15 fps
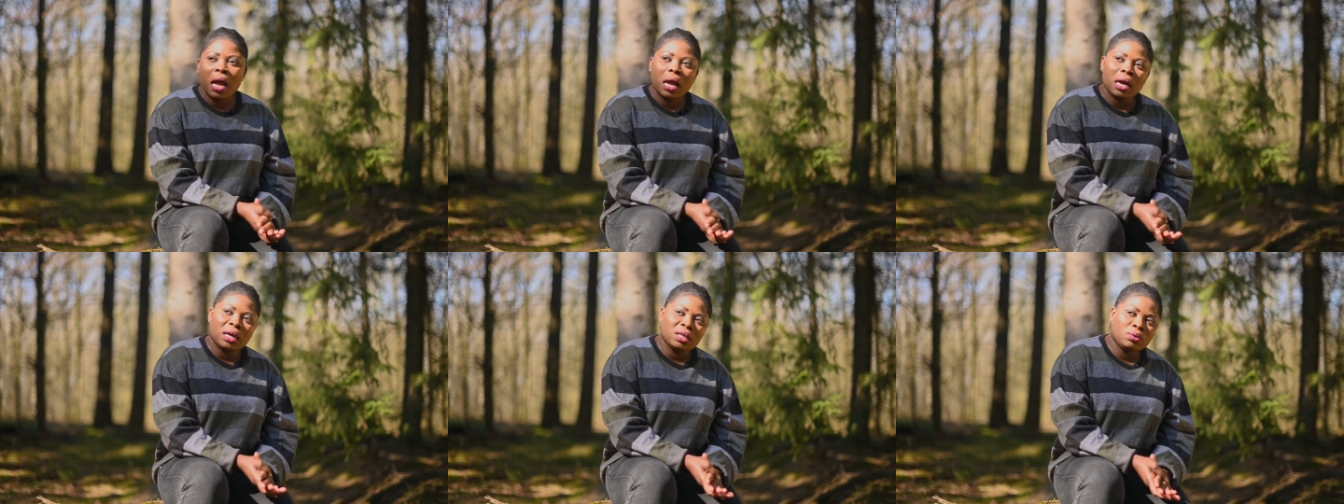
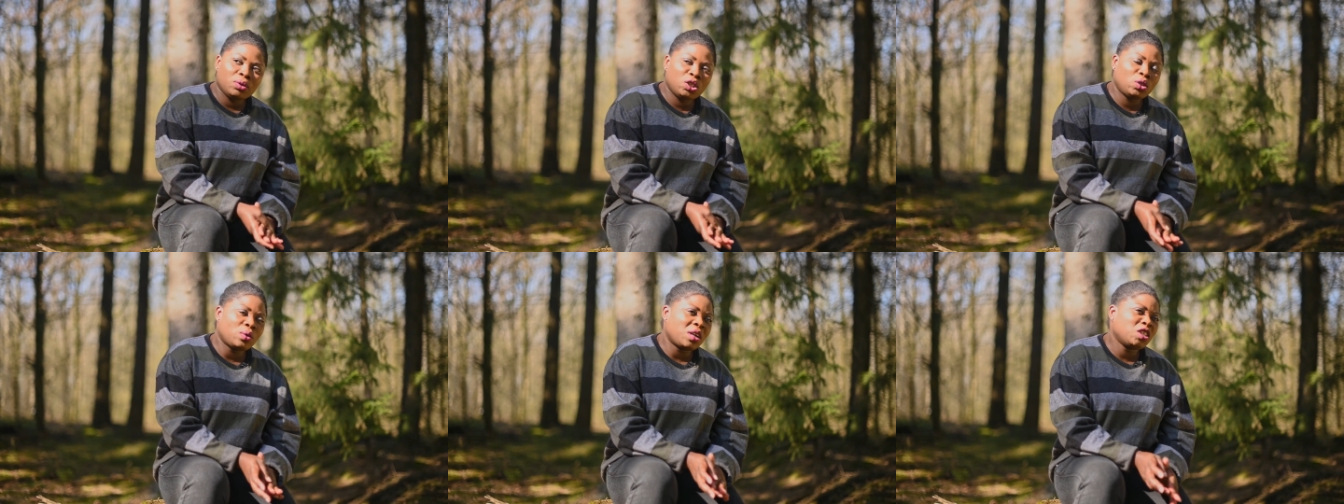I
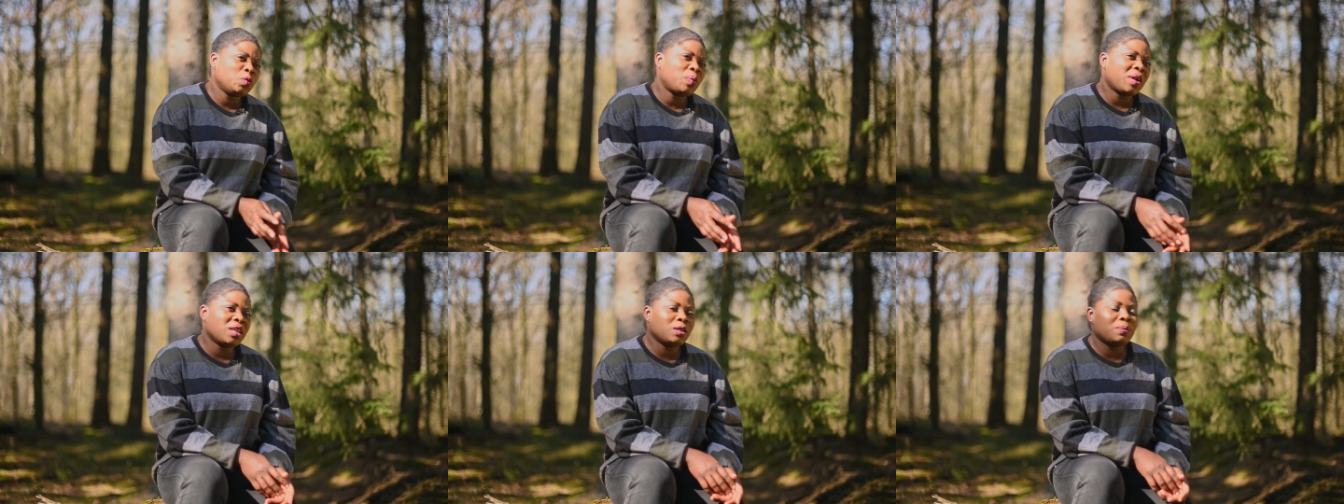wish to
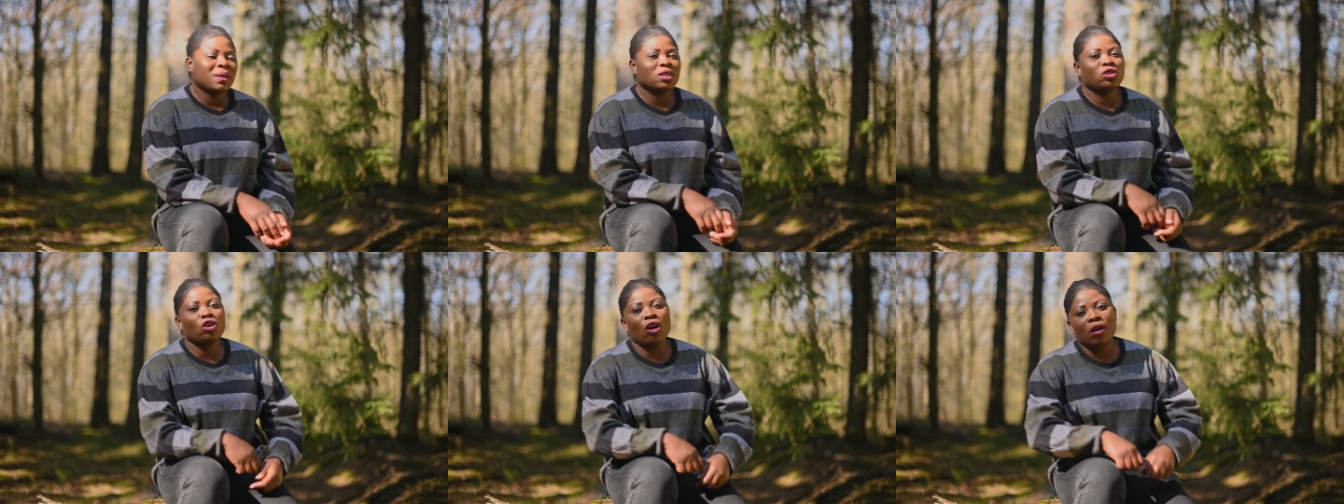express my
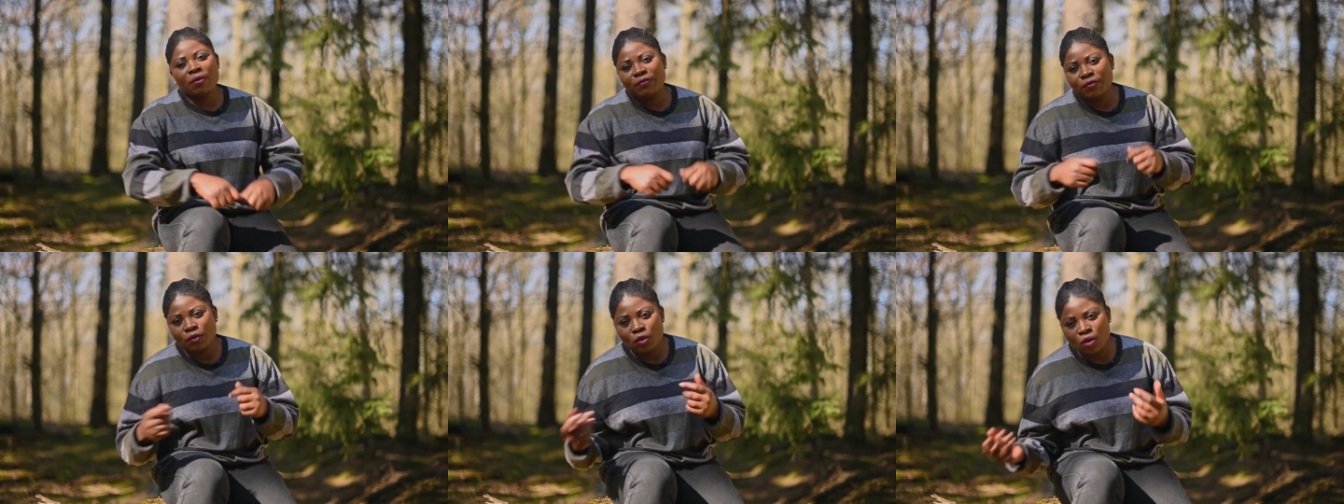
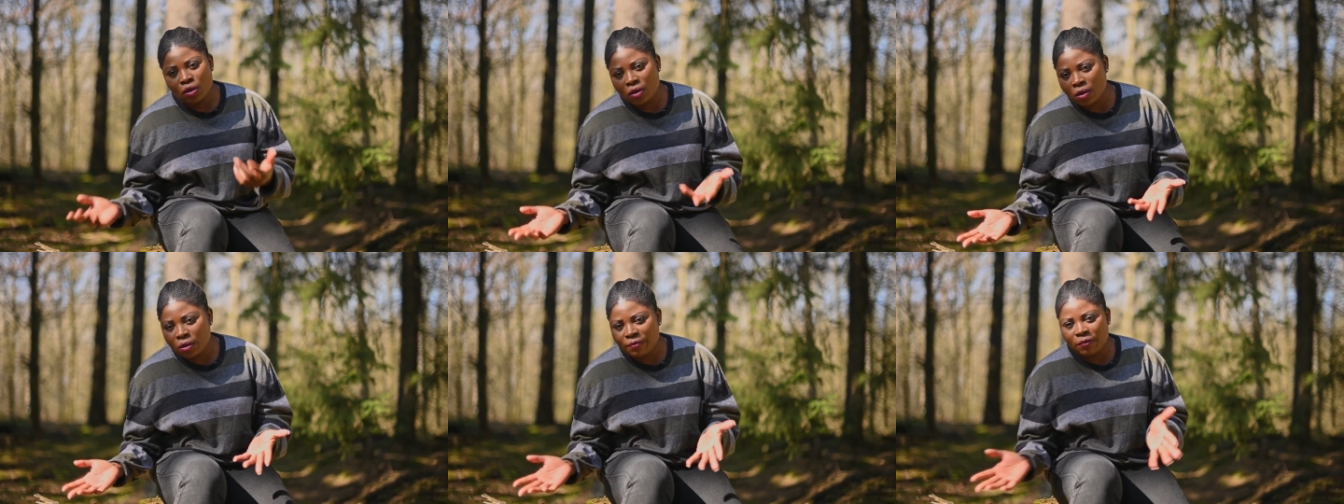
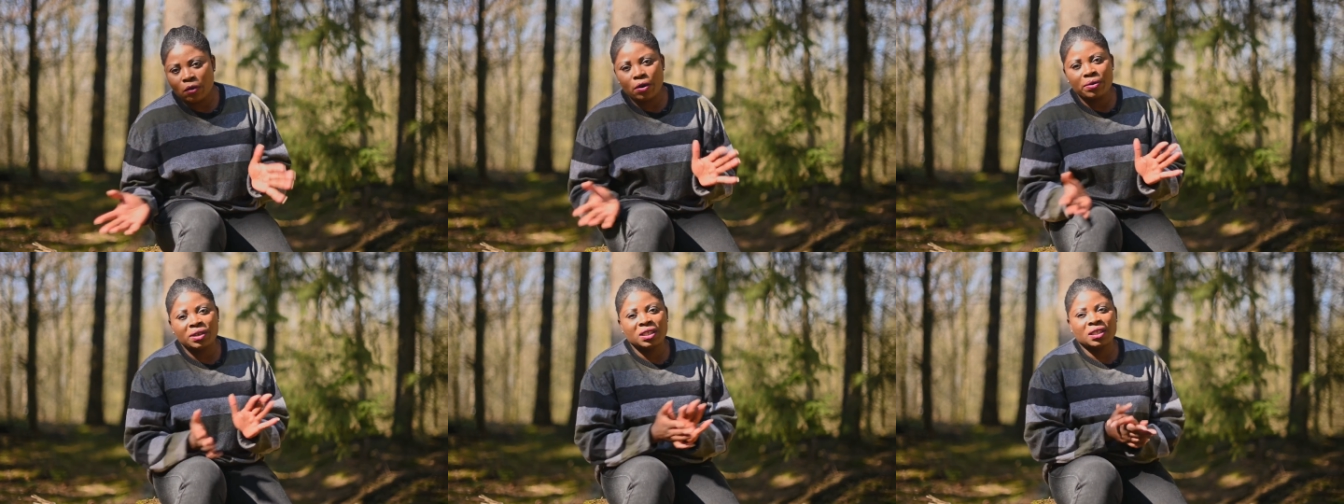sorrowful
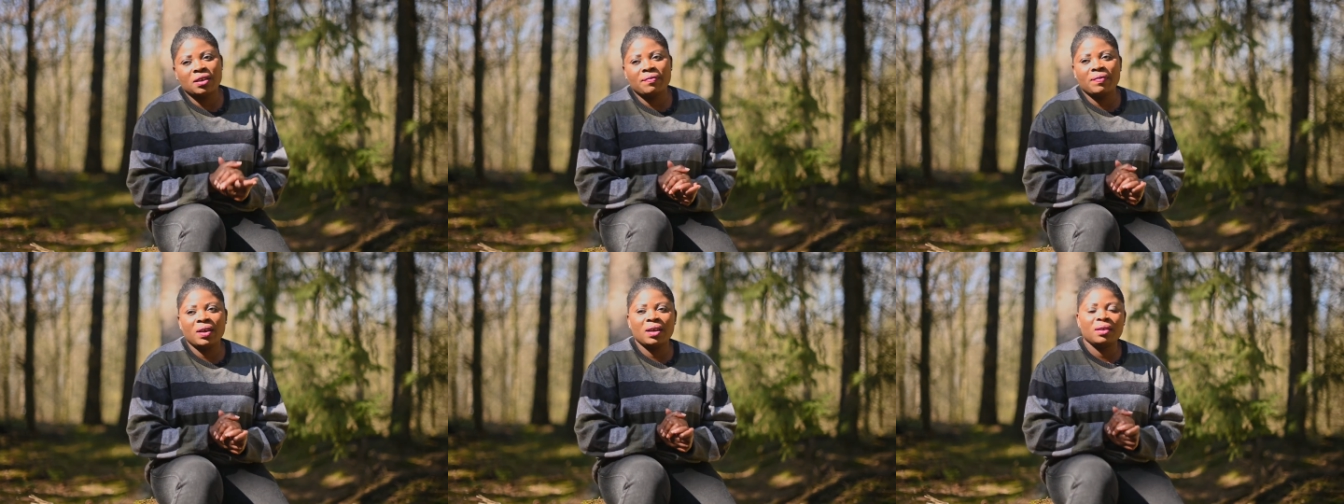for
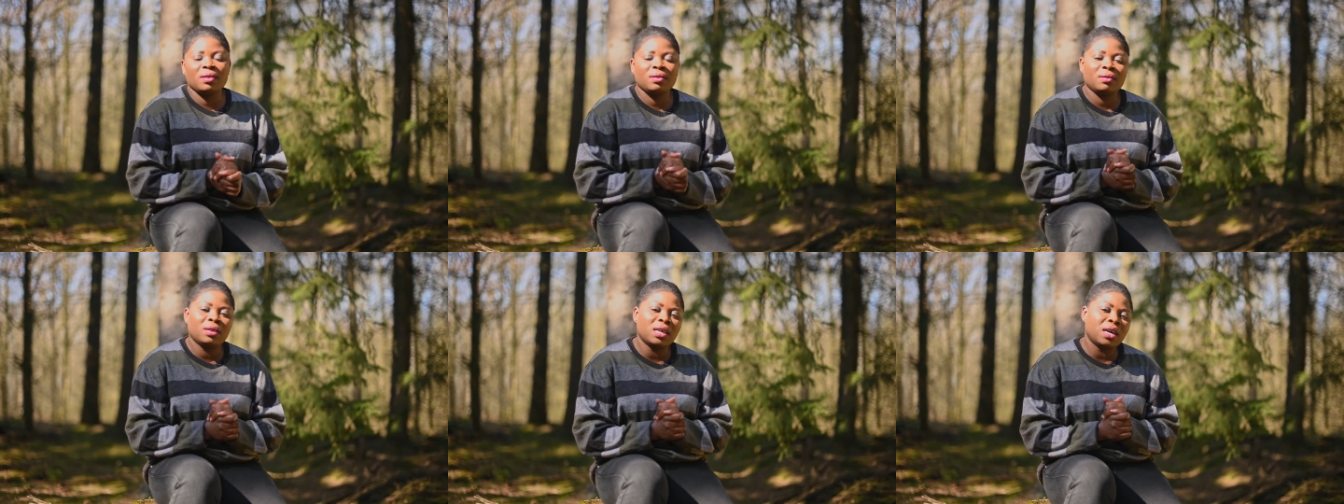
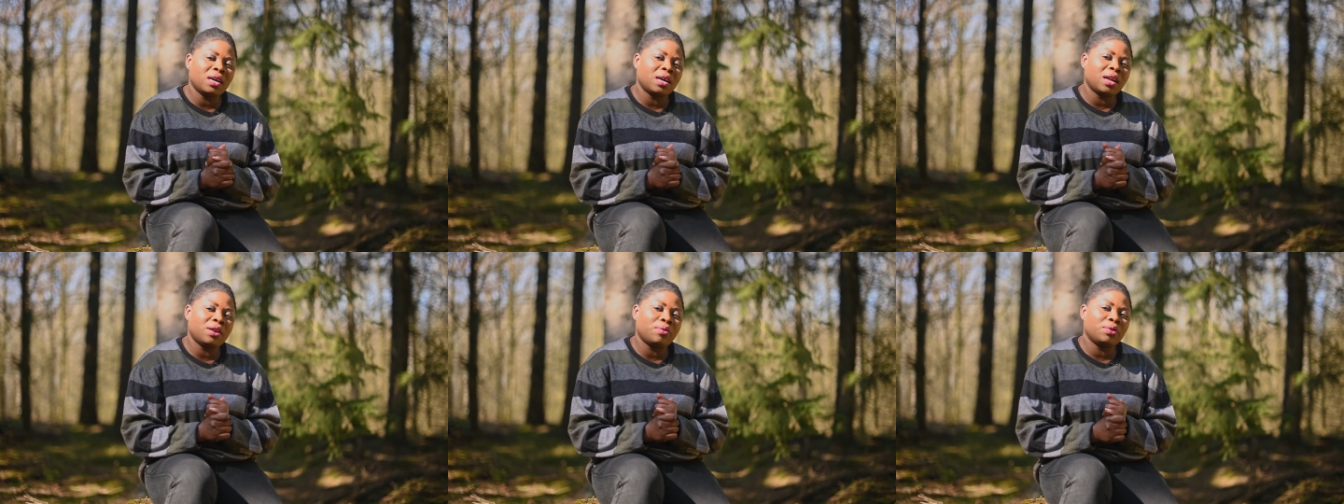receiving a